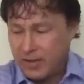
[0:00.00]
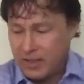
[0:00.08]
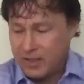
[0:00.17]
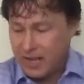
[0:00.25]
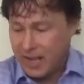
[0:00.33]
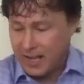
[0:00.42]

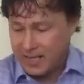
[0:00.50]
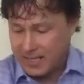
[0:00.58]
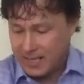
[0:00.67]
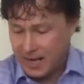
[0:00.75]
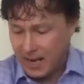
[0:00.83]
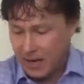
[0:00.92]
in the N
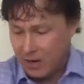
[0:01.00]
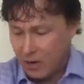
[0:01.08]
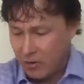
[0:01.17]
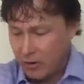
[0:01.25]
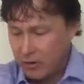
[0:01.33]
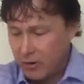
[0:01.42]
C eight
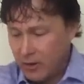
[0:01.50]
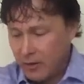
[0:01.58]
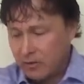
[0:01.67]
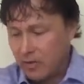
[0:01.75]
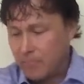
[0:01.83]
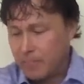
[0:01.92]
hundred,
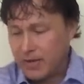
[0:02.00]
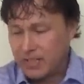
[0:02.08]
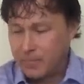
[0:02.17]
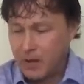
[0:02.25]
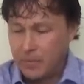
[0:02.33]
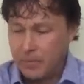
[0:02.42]
to the best
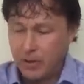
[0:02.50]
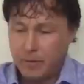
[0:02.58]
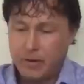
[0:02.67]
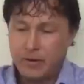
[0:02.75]
of my ability.